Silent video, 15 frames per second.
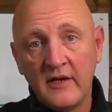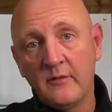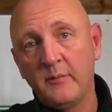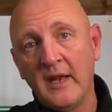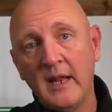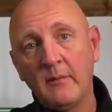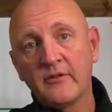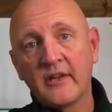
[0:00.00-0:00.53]
It's
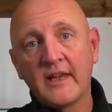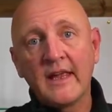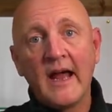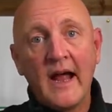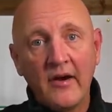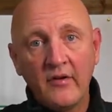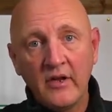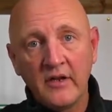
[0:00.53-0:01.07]
been able to
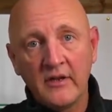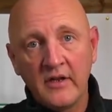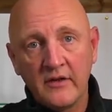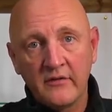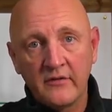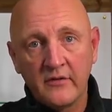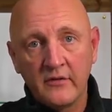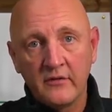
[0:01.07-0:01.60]
carry a
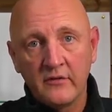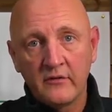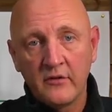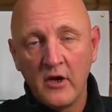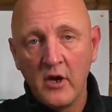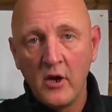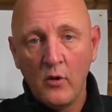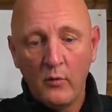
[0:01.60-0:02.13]
distance
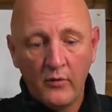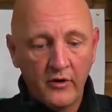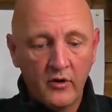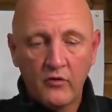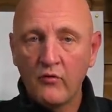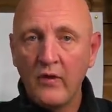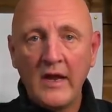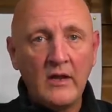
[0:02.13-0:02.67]
with a
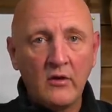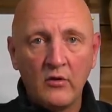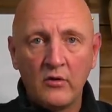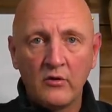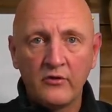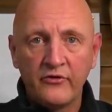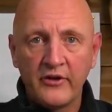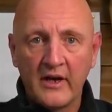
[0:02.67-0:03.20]
great
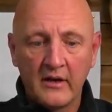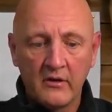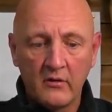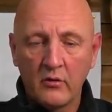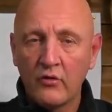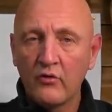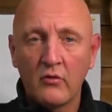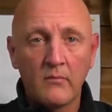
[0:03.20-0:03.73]
launch
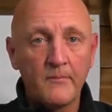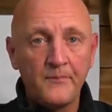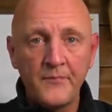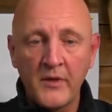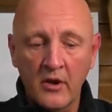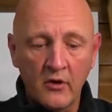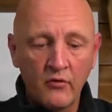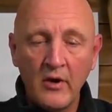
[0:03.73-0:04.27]
angle,
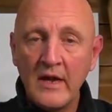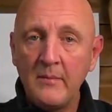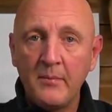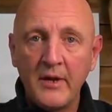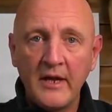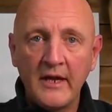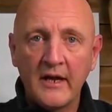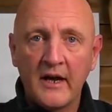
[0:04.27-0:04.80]
great
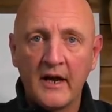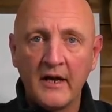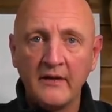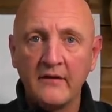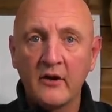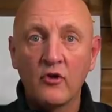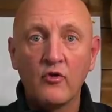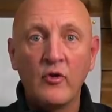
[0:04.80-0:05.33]
peak
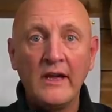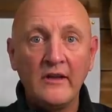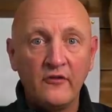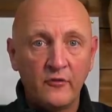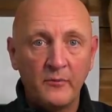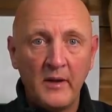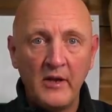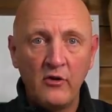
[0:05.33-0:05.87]
height, great
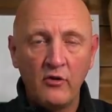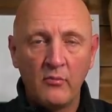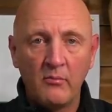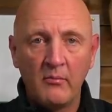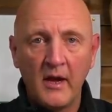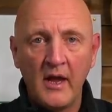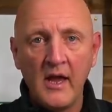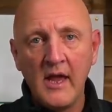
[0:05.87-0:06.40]
spin
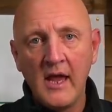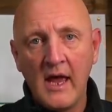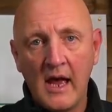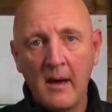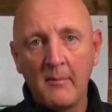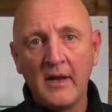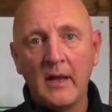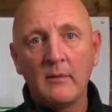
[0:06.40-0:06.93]
number,
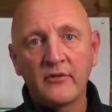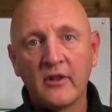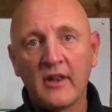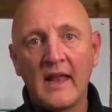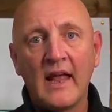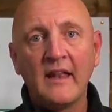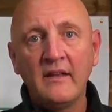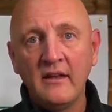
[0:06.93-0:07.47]
and being able to
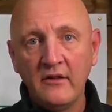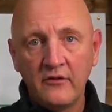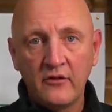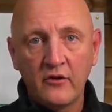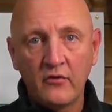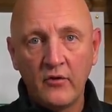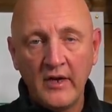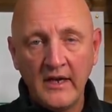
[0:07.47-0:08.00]
land
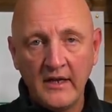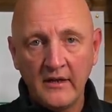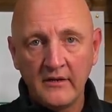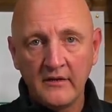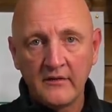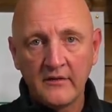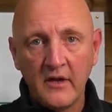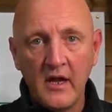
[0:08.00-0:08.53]
into
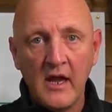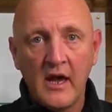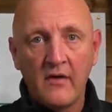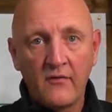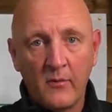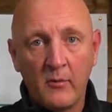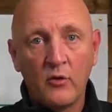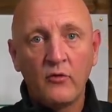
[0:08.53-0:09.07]
greens
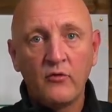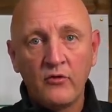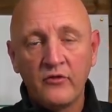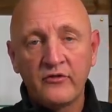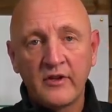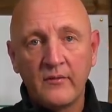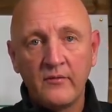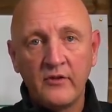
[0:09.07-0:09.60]
from
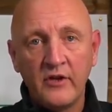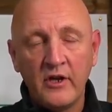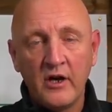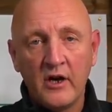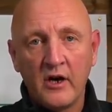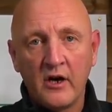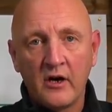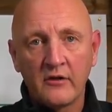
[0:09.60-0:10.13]
170
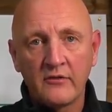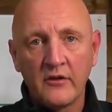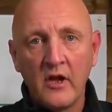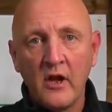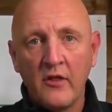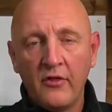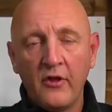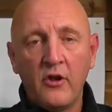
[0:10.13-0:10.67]
yards
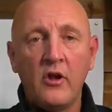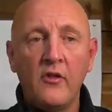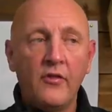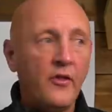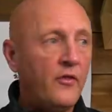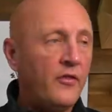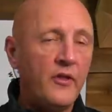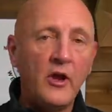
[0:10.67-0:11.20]
than
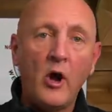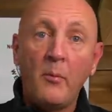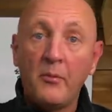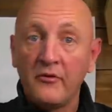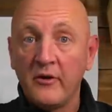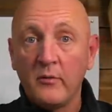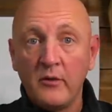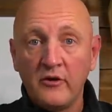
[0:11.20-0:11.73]
than the
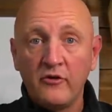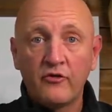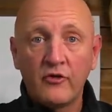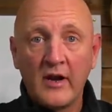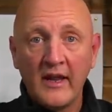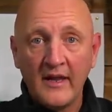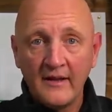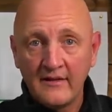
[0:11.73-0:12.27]
opposite, which is
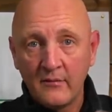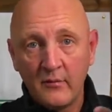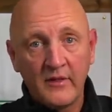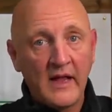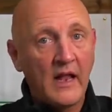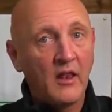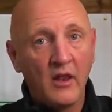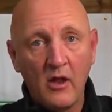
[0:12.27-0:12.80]
trying to hit it with
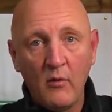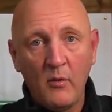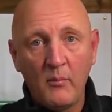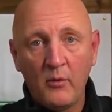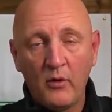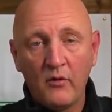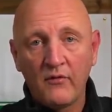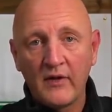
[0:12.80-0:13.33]
that lower
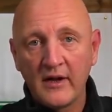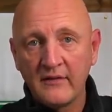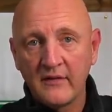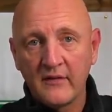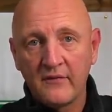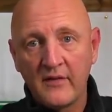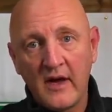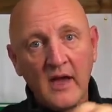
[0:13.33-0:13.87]
ball flight to
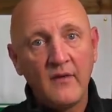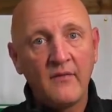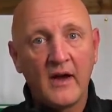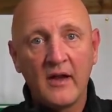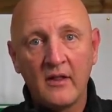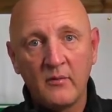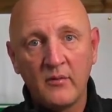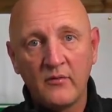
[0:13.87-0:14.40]
the five
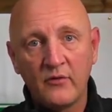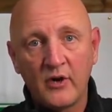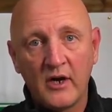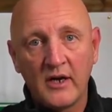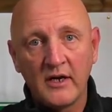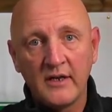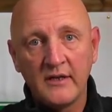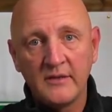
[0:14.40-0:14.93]
iron that we've
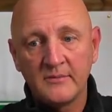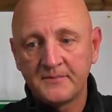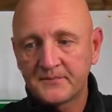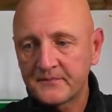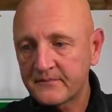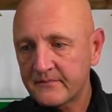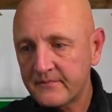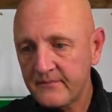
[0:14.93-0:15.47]
tried.
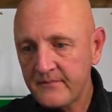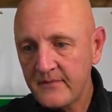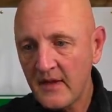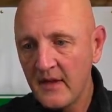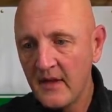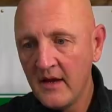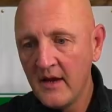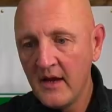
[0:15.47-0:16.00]

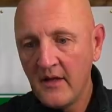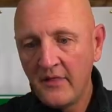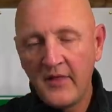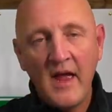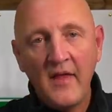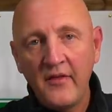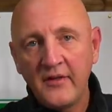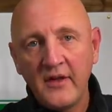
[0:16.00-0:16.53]

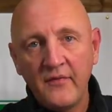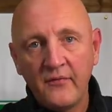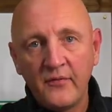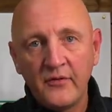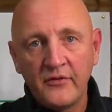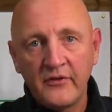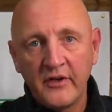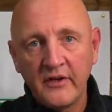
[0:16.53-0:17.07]
They're the
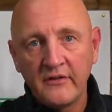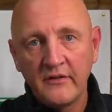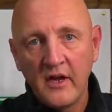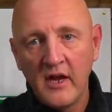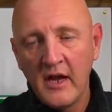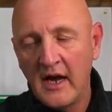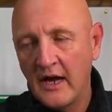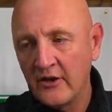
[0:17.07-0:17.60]
differences.
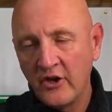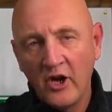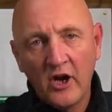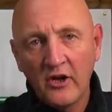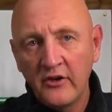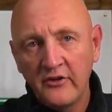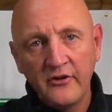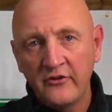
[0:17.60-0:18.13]
And
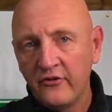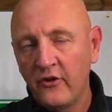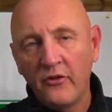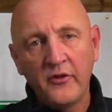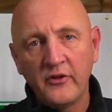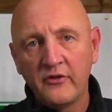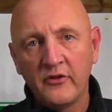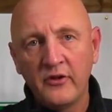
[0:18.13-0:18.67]
yardage is
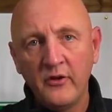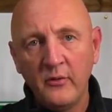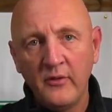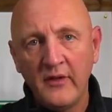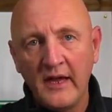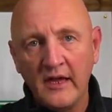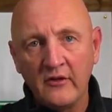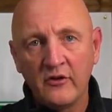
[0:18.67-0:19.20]
nothing to do
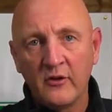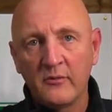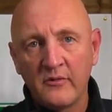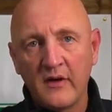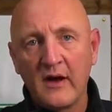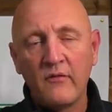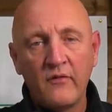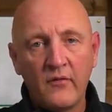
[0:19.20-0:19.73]
with it in terms of
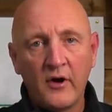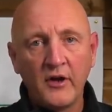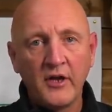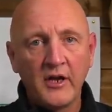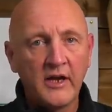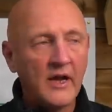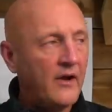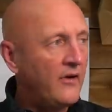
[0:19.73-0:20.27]
how far
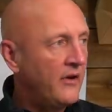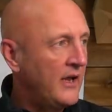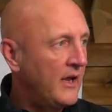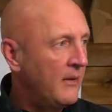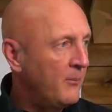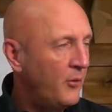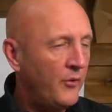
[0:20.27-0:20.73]
you're carrying it.